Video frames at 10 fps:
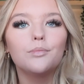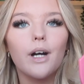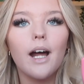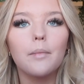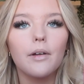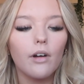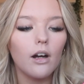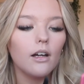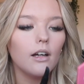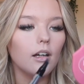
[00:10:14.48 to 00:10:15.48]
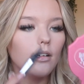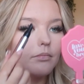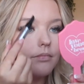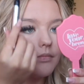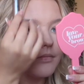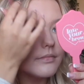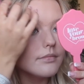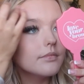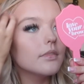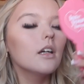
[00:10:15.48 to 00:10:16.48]
brow mirror. I'm
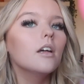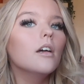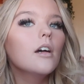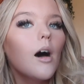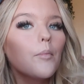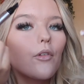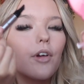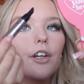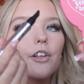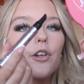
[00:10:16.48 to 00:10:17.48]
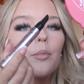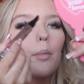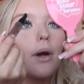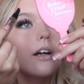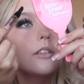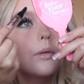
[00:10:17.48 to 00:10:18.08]
not very good at doing my brows.